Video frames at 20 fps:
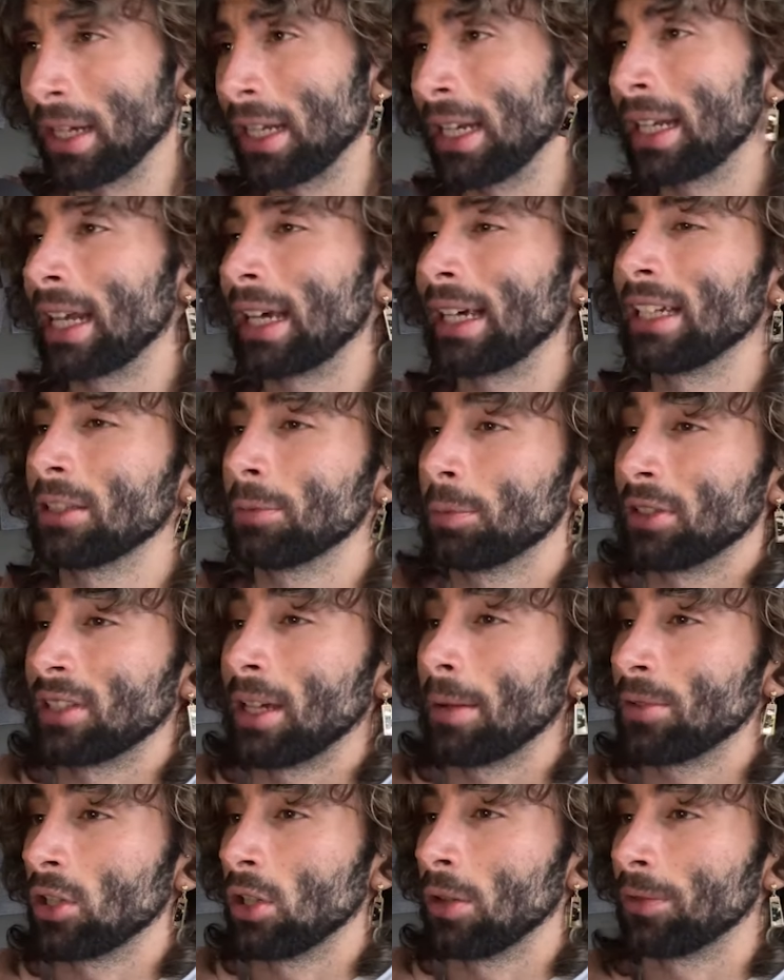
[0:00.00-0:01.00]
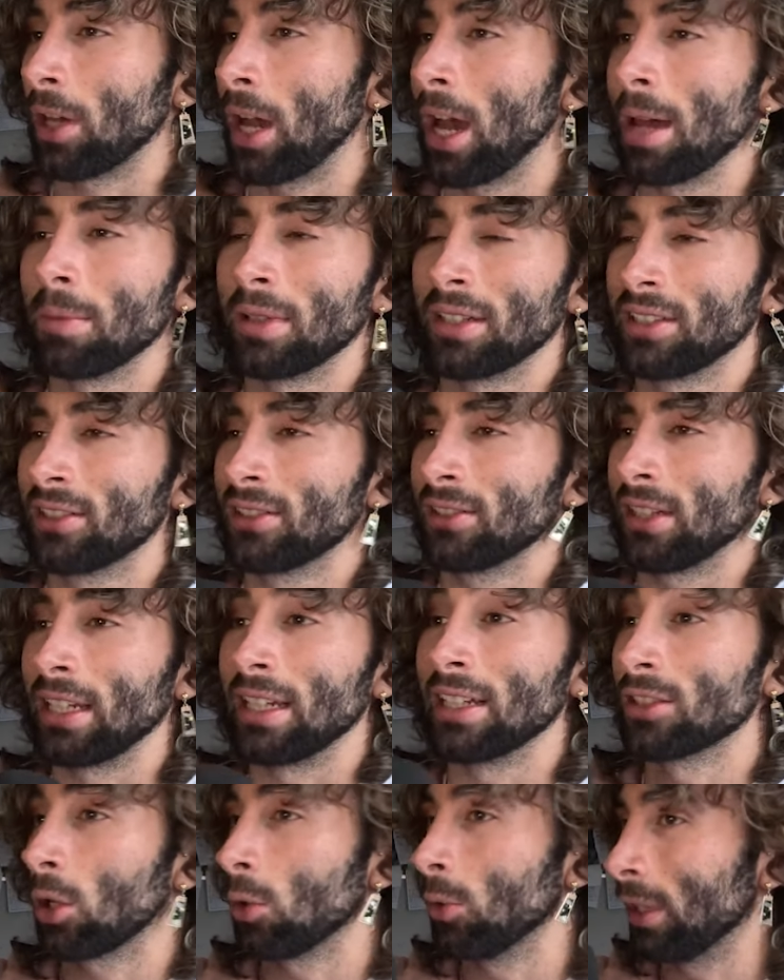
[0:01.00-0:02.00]
meaning that his perception of time is in
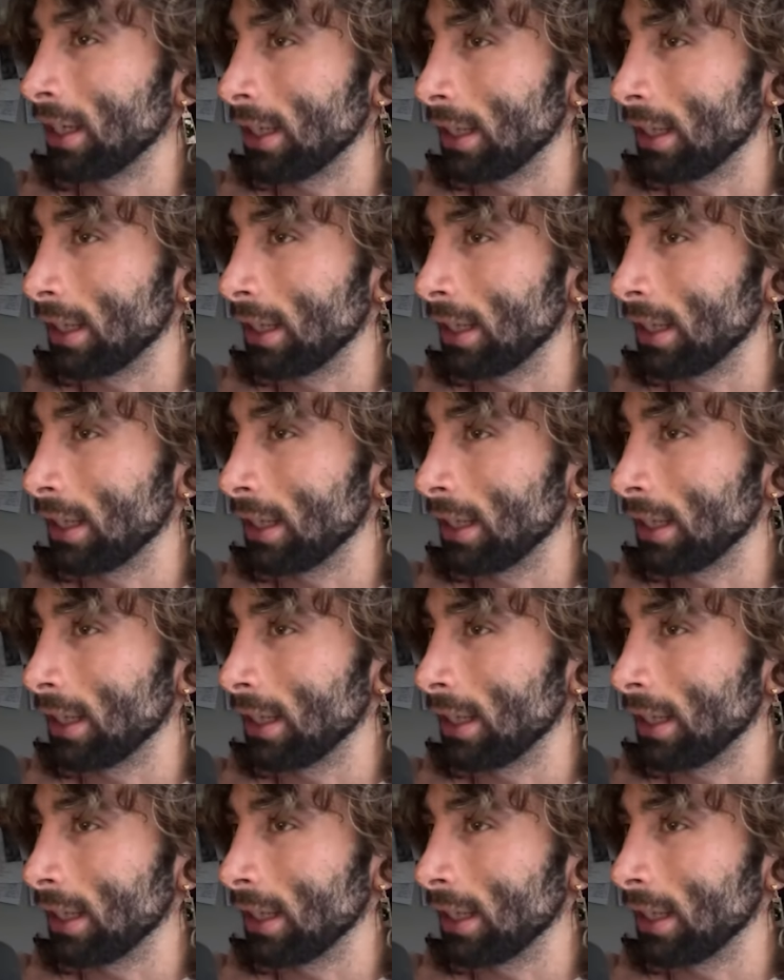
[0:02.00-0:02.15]
his own